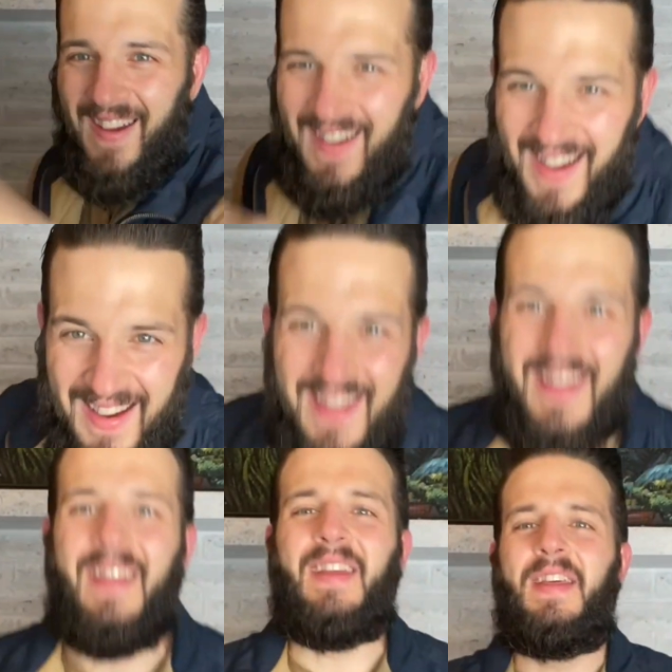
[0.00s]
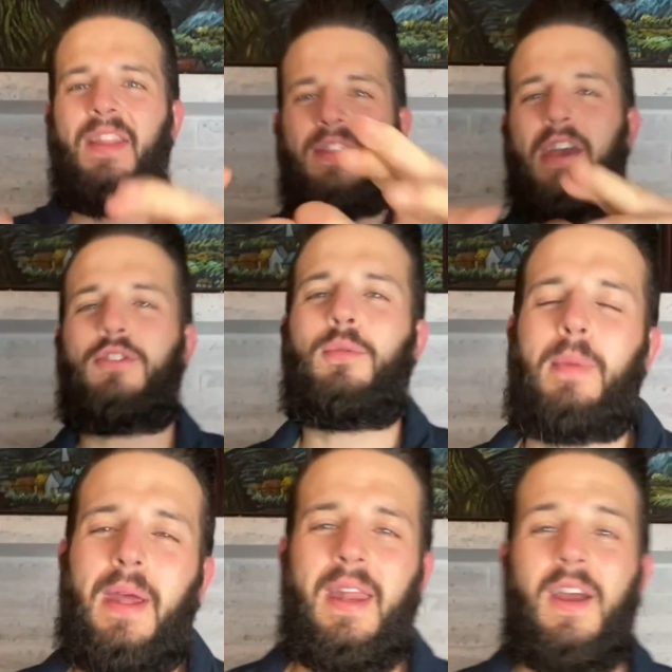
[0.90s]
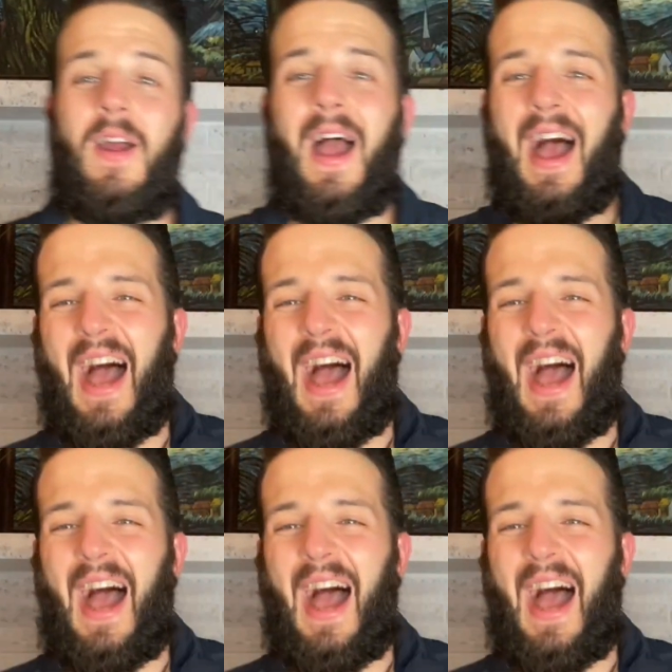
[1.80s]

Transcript: Hey, thanks for being here.